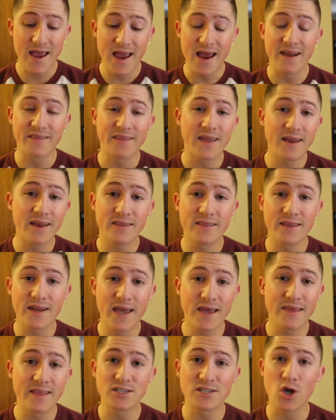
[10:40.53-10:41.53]
And at the end of the
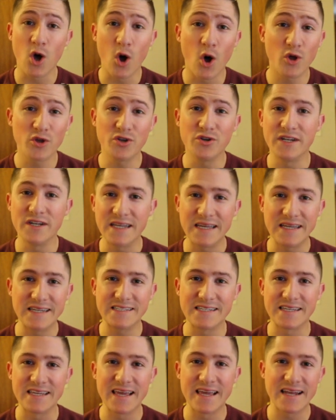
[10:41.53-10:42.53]
day, that's all you
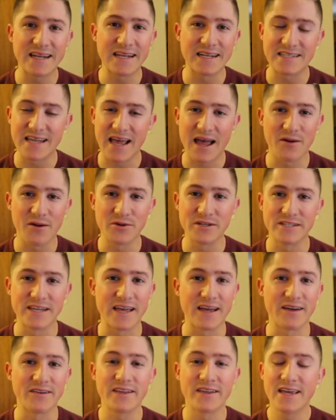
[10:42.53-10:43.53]
need to get a tower
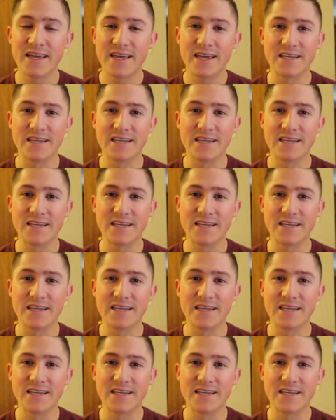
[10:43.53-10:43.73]
down,